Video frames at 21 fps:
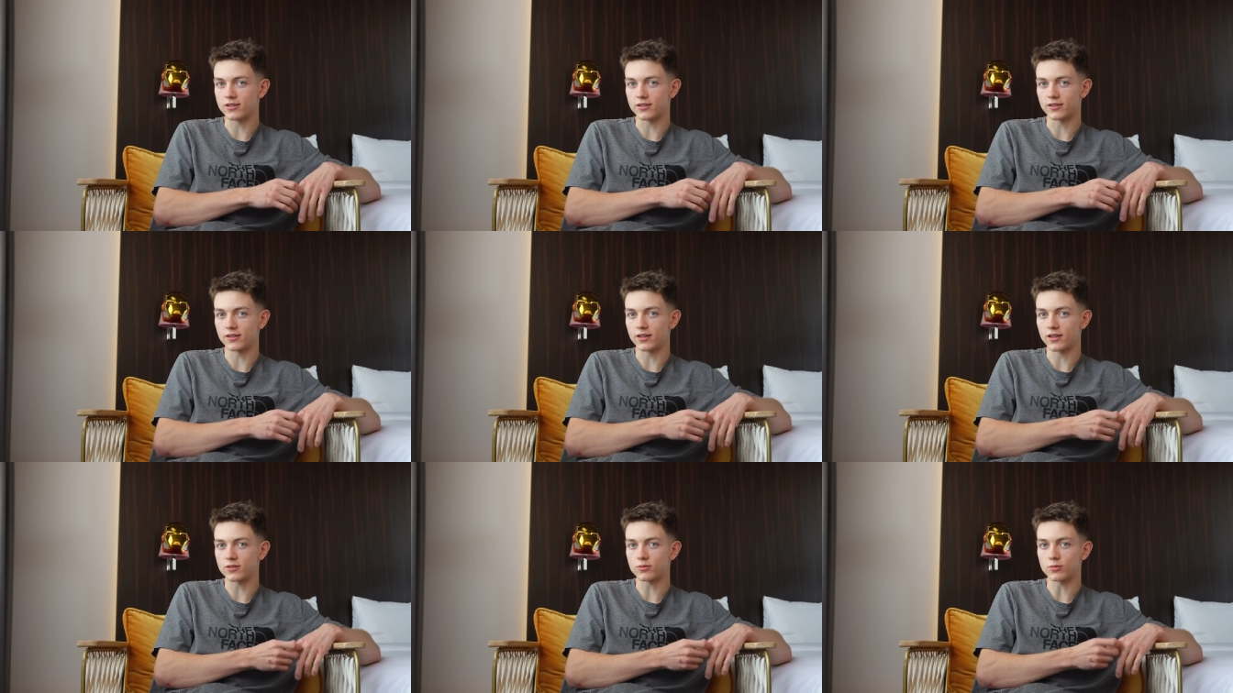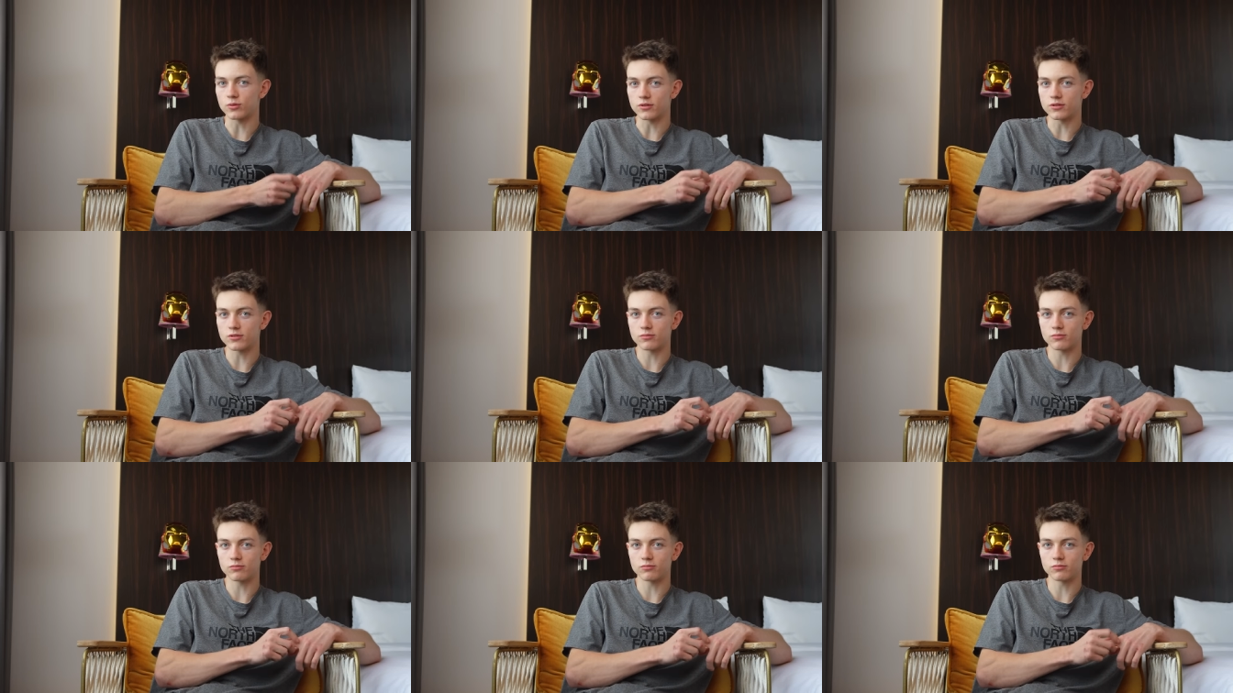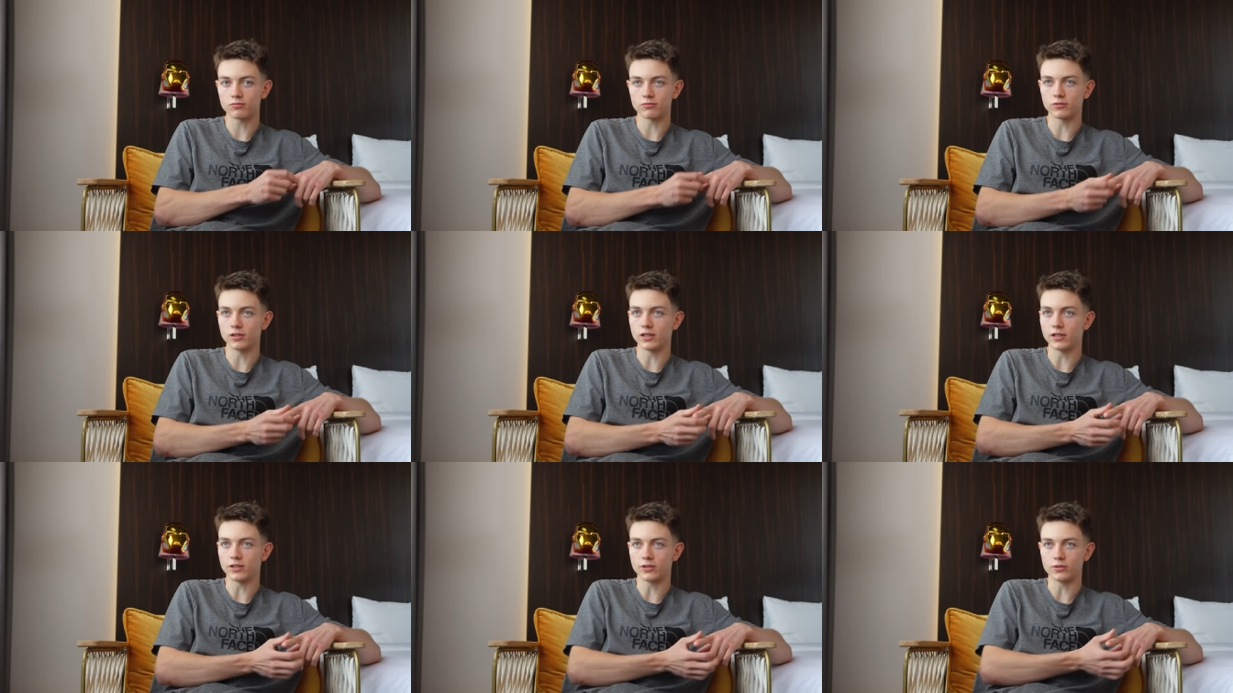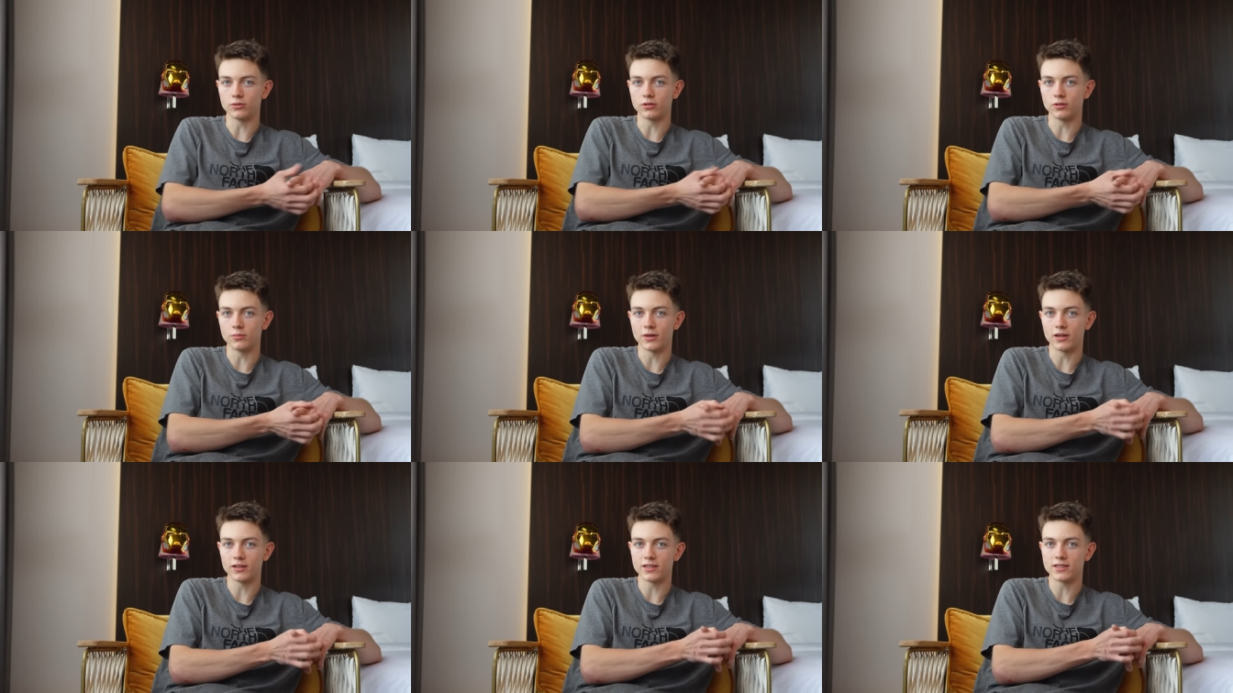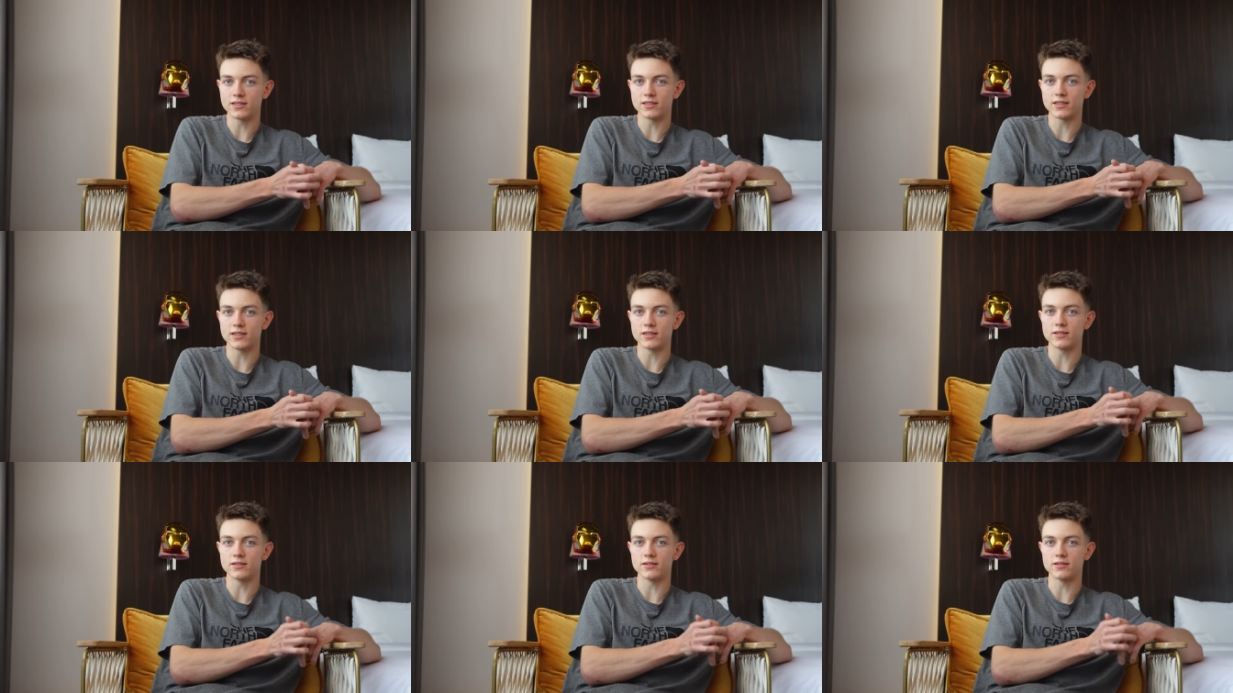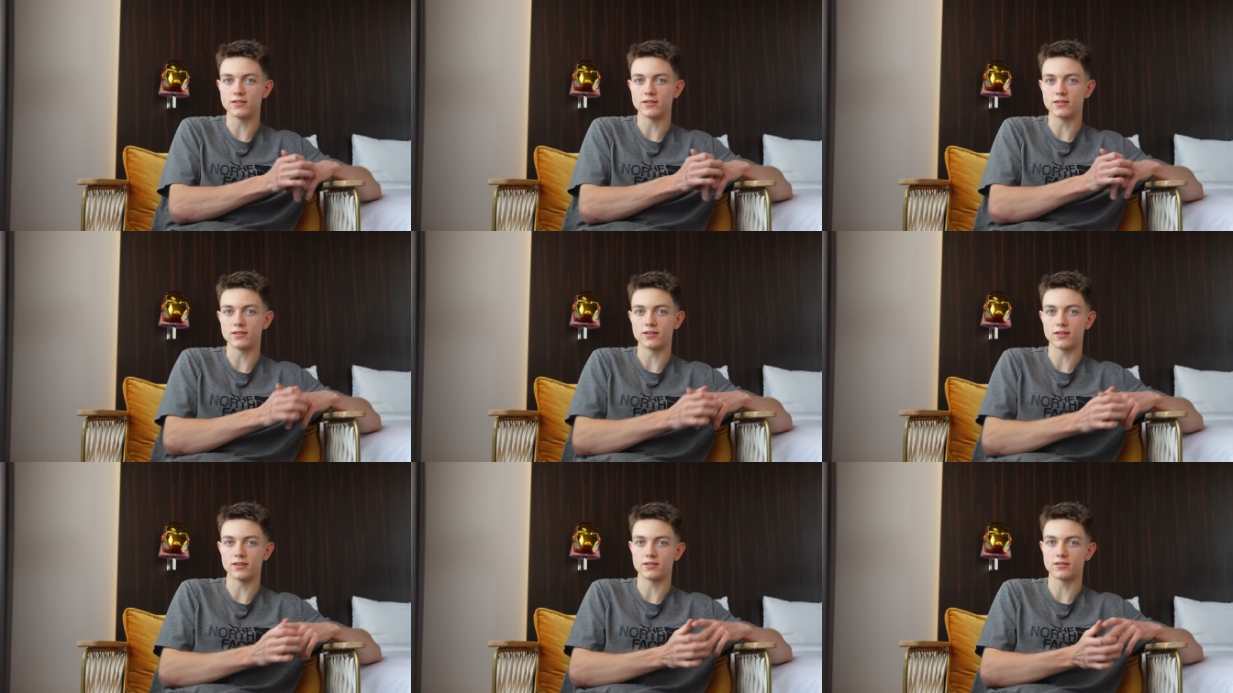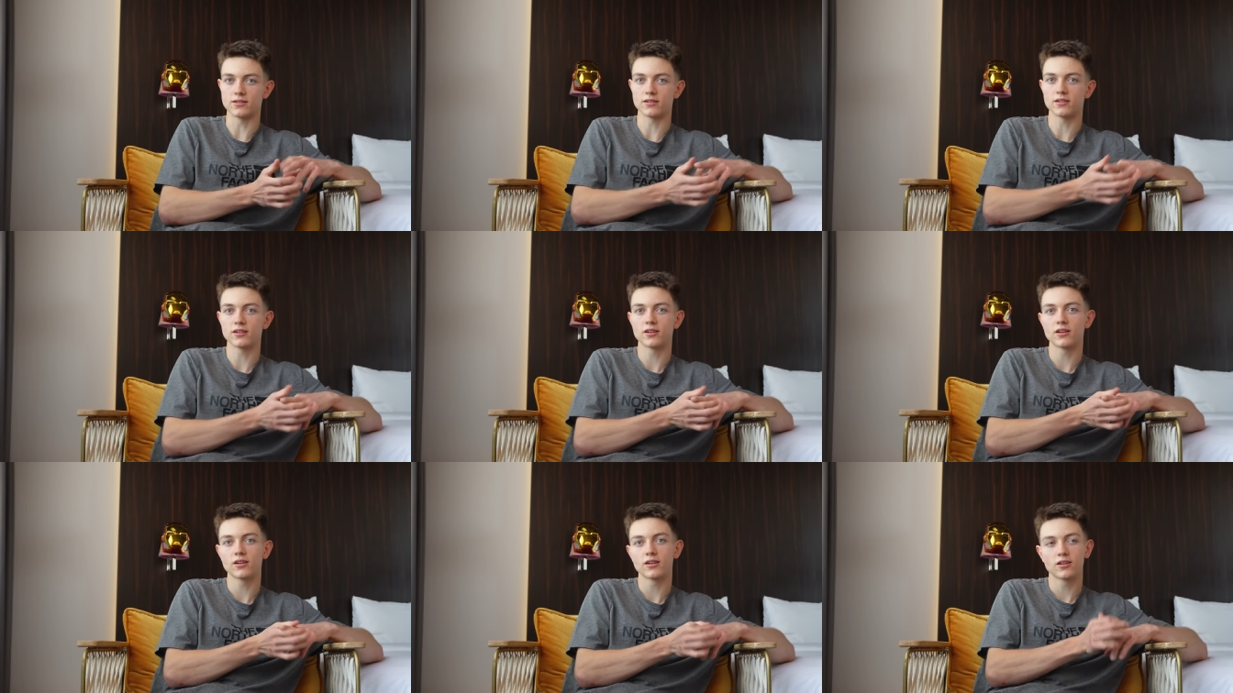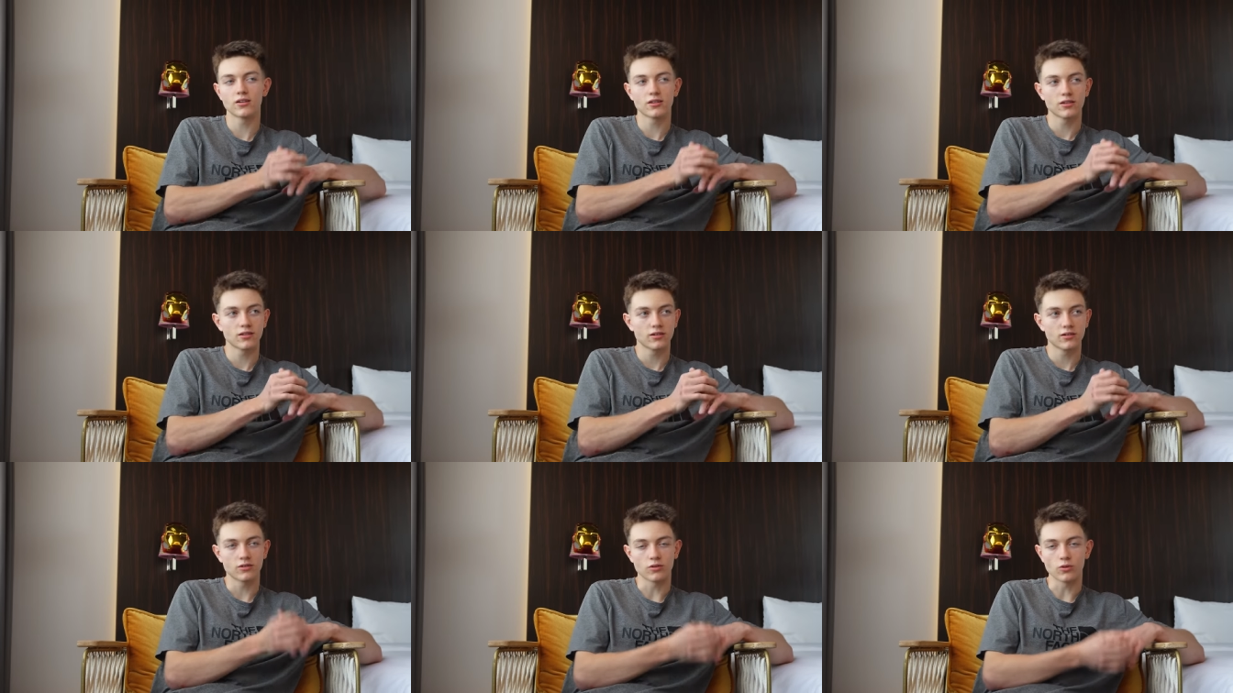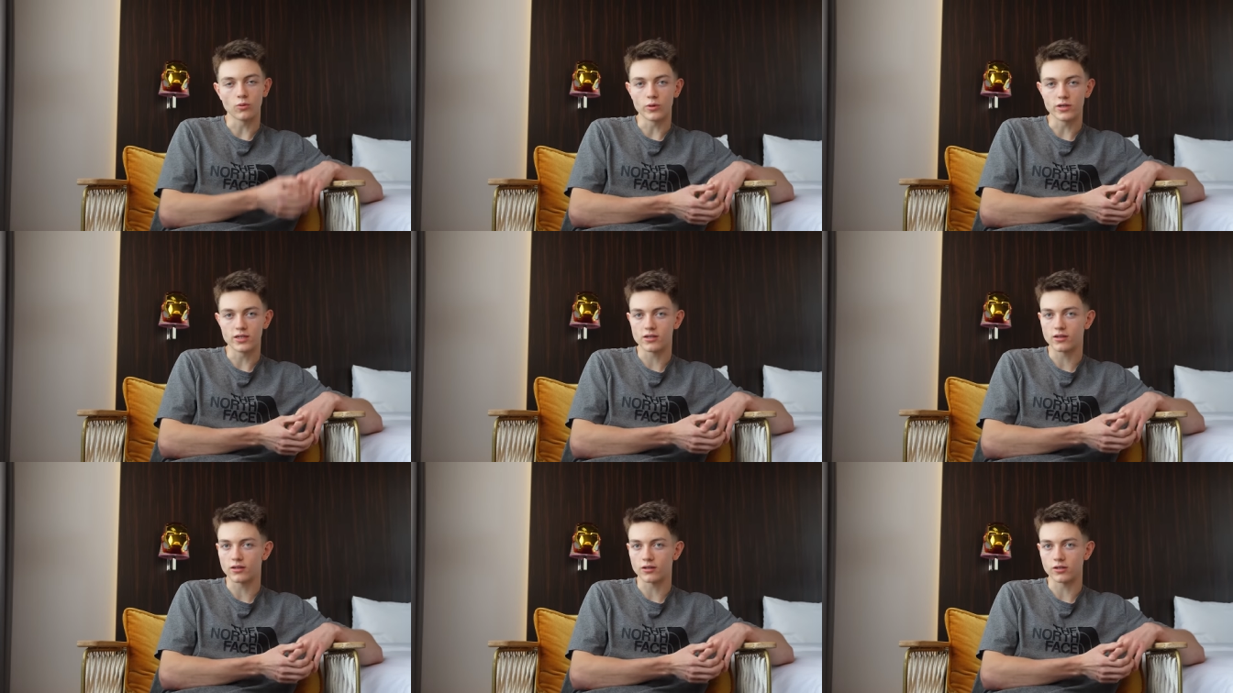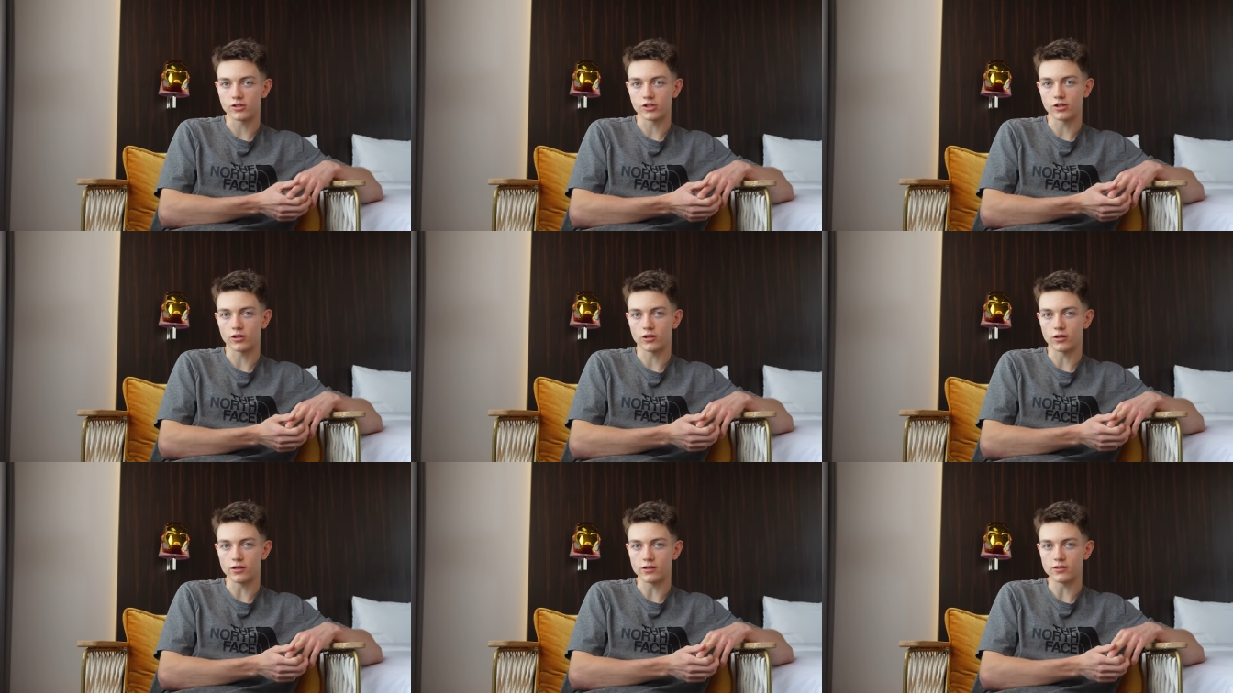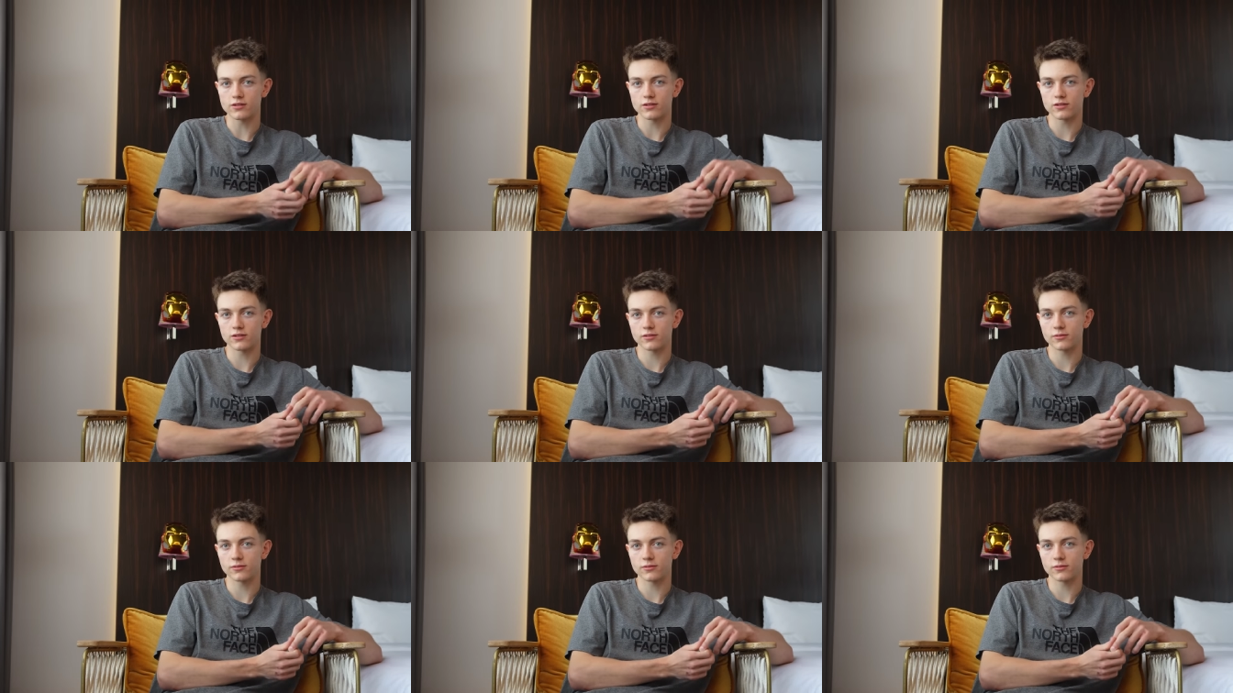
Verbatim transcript: and that's what's really cool about these seasons is there's always another chance.